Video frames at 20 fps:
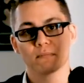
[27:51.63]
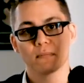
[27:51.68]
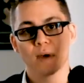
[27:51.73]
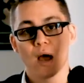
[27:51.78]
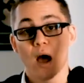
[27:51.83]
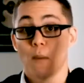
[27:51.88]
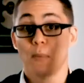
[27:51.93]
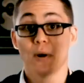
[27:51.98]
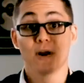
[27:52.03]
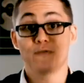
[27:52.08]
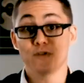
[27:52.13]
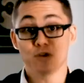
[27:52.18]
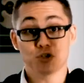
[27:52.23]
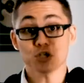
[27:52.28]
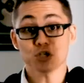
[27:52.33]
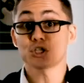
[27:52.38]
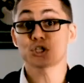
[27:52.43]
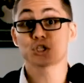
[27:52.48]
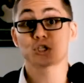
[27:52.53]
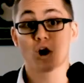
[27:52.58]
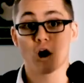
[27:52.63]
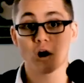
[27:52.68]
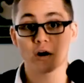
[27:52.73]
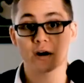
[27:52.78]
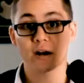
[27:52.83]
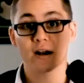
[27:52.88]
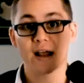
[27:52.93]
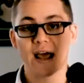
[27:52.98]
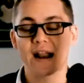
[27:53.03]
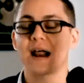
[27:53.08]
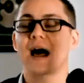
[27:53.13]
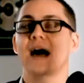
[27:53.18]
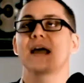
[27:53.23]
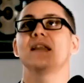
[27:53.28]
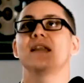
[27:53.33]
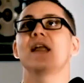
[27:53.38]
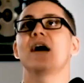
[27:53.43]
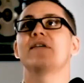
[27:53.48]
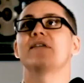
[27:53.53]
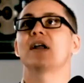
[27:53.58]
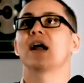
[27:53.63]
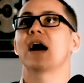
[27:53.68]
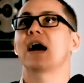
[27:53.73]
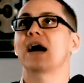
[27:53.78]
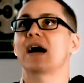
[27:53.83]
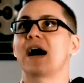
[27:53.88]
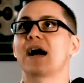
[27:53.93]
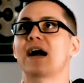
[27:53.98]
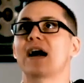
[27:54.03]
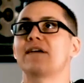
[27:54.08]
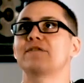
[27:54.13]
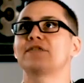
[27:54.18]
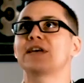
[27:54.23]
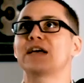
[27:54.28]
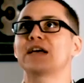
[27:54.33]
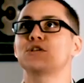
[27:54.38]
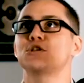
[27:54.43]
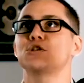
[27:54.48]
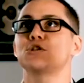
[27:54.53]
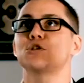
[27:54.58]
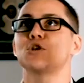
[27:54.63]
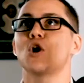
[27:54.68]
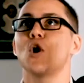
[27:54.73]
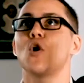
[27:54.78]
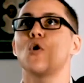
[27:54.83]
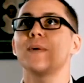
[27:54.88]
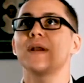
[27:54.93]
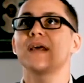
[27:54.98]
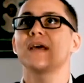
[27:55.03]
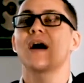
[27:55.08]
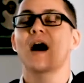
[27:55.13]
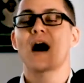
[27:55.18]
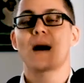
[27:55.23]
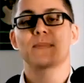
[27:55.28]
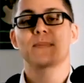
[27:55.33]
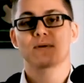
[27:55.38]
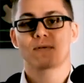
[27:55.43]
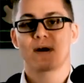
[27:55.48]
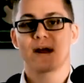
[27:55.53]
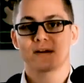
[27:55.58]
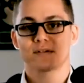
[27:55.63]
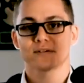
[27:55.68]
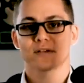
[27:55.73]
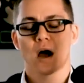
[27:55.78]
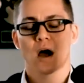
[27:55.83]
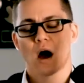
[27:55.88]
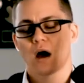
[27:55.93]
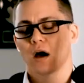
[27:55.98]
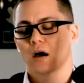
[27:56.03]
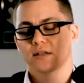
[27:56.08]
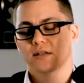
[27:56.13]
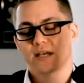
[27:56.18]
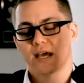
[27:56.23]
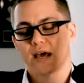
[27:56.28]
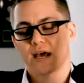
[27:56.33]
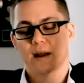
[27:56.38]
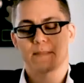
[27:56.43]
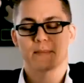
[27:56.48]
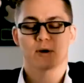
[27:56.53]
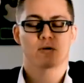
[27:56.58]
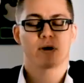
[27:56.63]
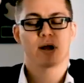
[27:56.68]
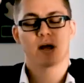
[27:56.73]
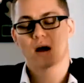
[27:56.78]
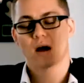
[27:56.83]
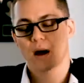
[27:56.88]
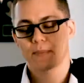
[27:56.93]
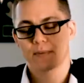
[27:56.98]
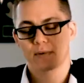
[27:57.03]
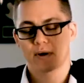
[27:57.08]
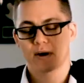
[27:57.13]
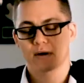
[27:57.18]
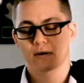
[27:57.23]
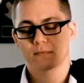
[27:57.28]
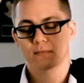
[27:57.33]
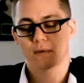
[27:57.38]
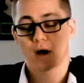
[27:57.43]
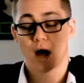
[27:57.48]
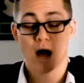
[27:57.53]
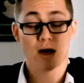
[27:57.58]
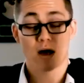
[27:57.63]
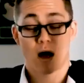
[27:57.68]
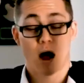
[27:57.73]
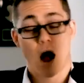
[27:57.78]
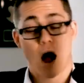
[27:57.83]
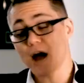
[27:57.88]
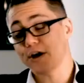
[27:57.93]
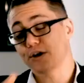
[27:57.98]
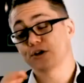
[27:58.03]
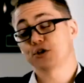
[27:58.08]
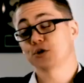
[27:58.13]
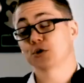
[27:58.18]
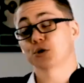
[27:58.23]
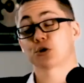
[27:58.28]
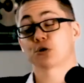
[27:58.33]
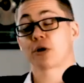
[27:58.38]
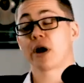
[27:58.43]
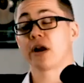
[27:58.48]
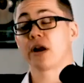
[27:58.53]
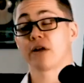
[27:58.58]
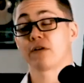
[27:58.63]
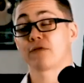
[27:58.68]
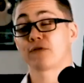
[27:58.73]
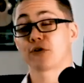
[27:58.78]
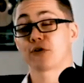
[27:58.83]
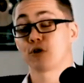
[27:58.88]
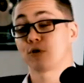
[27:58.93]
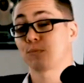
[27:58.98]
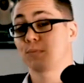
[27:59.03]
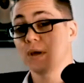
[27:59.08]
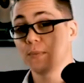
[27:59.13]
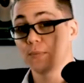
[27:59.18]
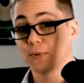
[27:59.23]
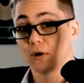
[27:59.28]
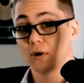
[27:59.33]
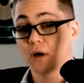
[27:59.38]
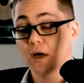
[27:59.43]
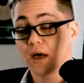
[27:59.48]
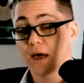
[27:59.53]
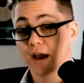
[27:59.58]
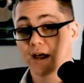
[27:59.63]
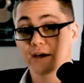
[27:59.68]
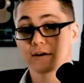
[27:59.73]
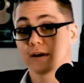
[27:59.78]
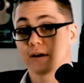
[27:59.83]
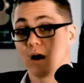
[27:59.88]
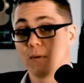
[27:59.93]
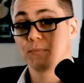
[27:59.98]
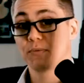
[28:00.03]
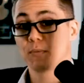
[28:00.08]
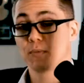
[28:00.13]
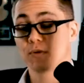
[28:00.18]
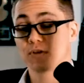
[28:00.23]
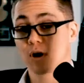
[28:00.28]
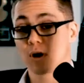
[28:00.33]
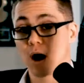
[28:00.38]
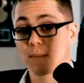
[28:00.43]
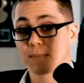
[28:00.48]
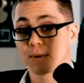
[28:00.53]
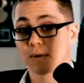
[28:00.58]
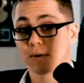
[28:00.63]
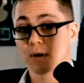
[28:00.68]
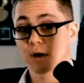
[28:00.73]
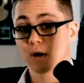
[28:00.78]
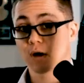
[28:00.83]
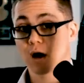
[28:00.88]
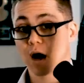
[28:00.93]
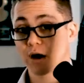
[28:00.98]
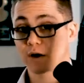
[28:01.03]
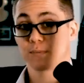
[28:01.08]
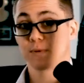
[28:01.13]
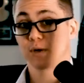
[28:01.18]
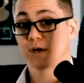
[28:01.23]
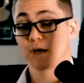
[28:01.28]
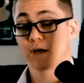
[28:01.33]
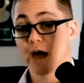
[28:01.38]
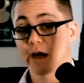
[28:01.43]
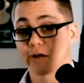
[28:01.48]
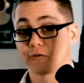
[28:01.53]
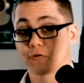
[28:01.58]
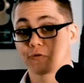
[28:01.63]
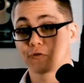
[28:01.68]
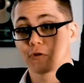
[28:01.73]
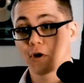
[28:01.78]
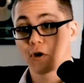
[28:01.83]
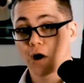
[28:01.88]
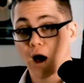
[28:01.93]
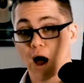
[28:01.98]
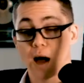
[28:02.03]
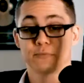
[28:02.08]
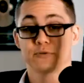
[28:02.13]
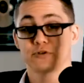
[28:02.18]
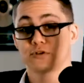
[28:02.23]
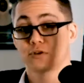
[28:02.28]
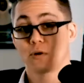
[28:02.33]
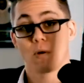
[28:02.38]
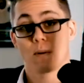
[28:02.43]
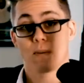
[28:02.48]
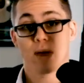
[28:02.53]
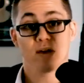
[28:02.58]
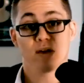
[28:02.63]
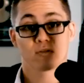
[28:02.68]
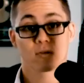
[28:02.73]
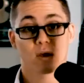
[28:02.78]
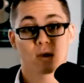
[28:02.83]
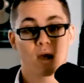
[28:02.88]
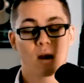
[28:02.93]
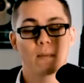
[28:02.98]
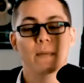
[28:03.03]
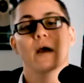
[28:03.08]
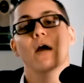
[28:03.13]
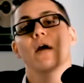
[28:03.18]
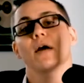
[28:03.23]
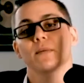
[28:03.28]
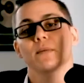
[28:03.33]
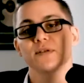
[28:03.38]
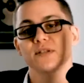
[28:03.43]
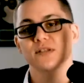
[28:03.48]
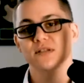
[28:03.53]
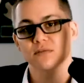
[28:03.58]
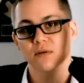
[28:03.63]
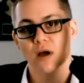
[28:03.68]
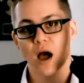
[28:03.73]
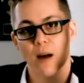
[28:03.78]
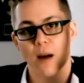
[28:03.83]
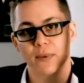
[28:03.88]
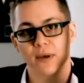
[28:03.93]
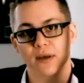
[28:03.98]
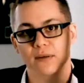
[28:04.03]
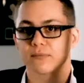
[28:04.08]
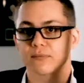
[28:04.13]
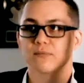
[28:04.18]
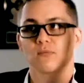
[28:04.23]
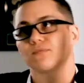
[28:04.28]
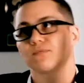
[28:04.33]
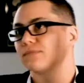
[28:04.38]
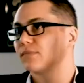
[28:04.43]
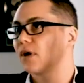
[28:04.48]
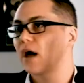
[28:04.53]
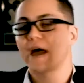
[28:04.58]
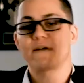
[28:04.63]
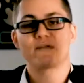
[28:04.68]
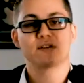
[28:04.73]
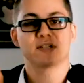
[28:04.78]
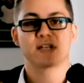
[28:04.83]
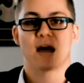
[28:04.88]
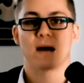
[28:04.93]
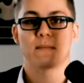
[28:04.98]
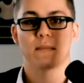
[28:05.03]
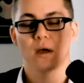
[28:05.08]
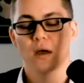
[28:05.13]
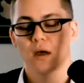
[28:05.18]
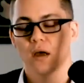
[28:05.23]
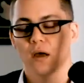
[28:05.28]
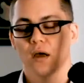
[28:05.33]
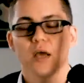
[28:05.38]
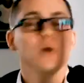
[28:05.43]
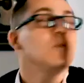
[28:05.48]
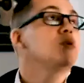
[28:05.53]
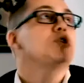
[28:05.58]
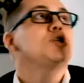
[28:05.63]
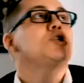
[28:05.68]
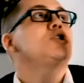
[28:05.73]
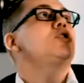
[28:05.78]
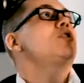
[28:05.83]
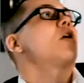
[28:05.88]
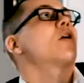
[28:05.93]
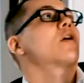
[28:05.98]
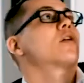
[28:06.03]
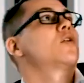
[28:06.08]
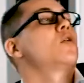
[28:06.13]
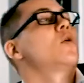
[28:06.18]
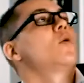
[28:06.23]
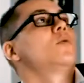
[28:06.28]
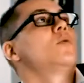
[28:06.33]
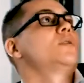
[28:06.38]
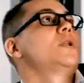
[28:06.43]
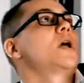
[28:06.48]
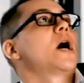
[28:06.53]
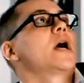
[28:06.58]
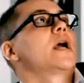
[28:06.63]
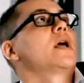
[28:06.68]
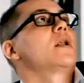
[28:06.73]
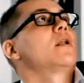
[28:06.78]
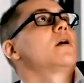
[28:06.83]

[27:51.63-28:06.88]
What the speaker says: But if you just start it, and I love it, I've had so many copywriters, Dan, I'm a great copywriter. I could do a training for your people, and I could help with copy. I could be a guest. I'm so amazing. And I'm like, all right, let me see some copy. Every time. It was a dark, cold night.